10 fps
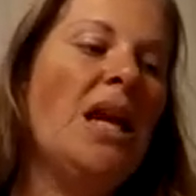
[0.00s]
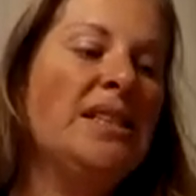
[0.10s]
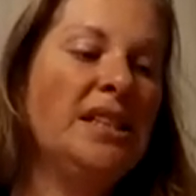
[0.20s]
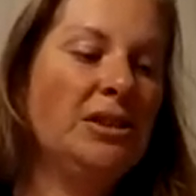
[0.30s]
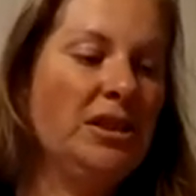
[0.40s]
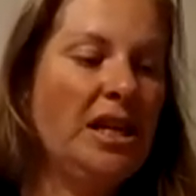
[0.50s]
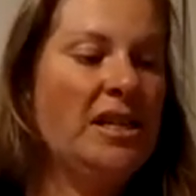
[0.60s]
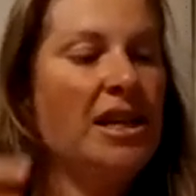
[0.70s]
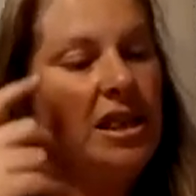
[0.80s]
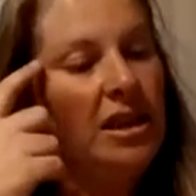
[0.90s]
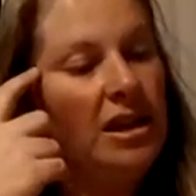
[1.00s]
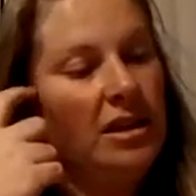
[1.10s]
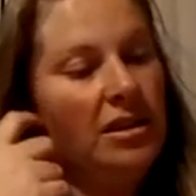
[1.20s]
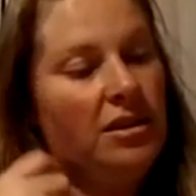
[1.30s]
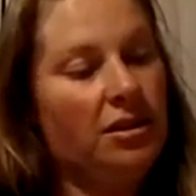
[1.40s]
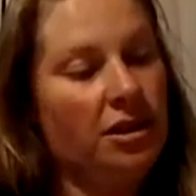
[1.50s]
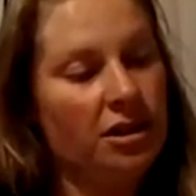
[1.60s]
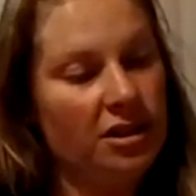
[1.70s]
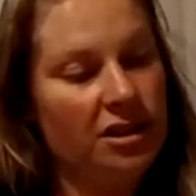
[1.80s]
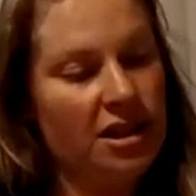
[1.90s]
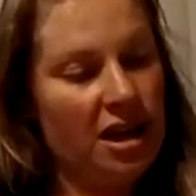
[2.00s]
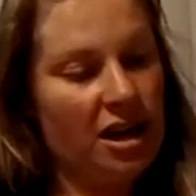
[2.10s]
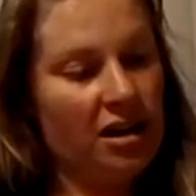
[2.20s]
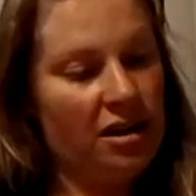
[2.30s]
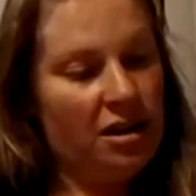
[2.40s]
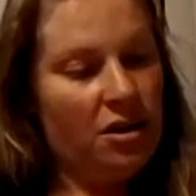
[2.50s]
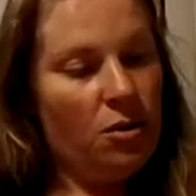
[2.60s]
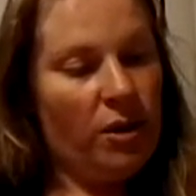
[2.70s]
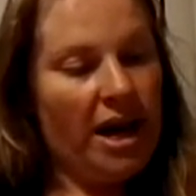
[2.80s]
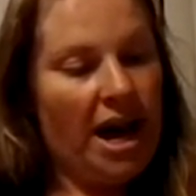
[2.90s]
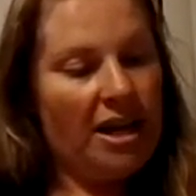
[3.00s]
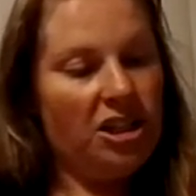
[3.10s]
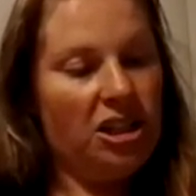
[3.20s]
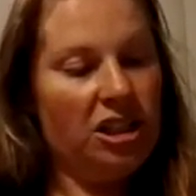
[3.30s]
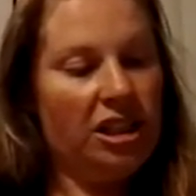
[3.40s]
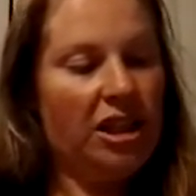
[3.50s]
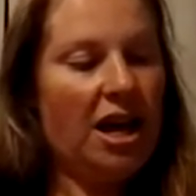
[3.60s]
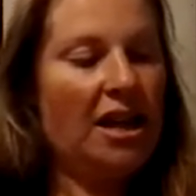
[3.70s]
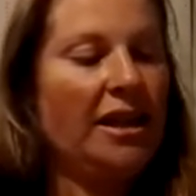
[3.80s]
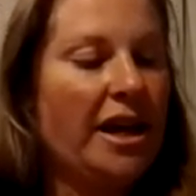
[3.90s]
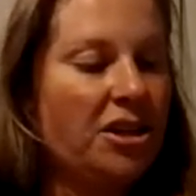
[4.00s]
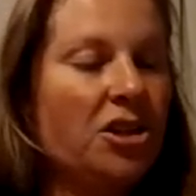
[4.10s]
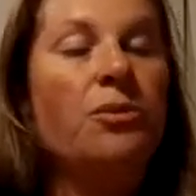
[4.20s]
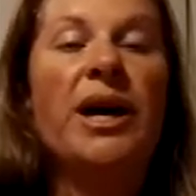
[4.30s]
skills days. And then Thursday, we actually lectured.